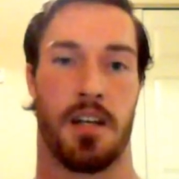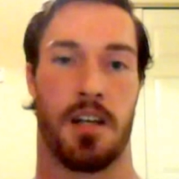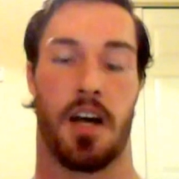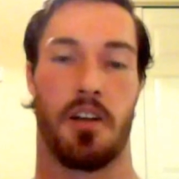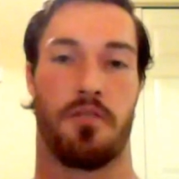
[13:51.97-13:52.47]

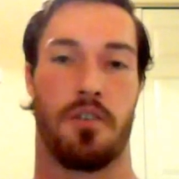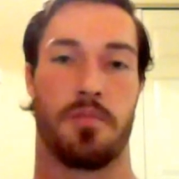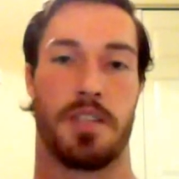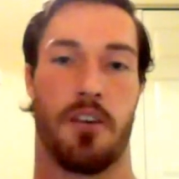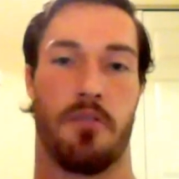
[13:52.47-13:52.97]
not only for
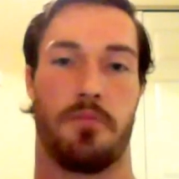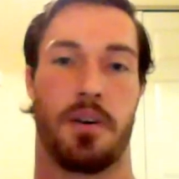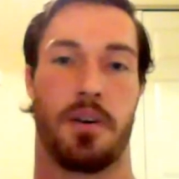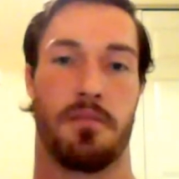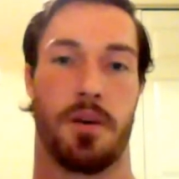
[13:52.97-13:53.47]
himself
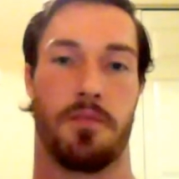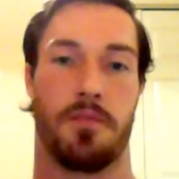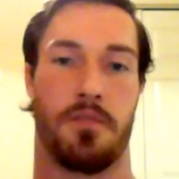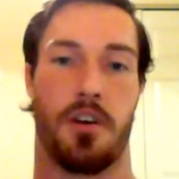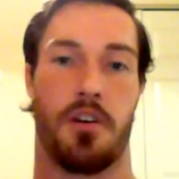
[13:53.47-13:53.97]
but
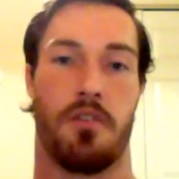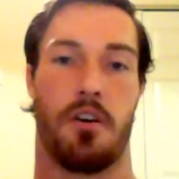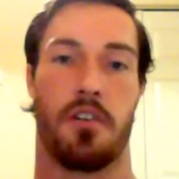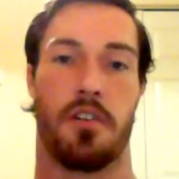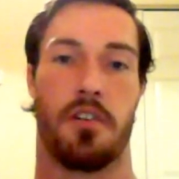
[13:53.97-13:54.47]
but for the
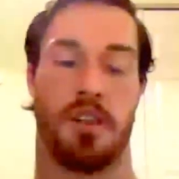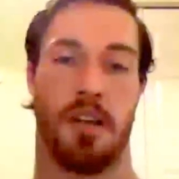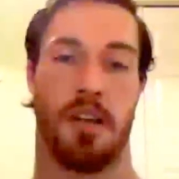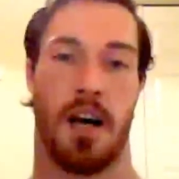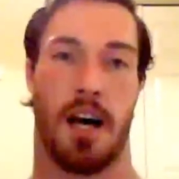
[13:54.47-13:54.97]
overall.
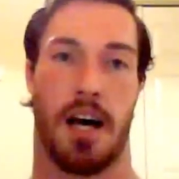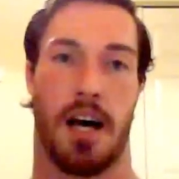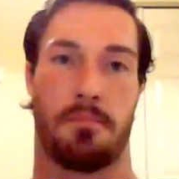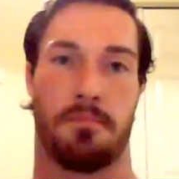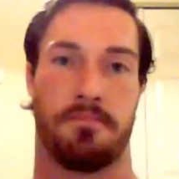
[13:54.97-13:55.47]

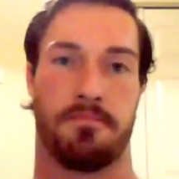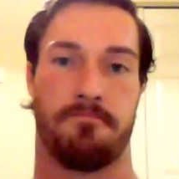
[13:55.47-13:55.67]
Um,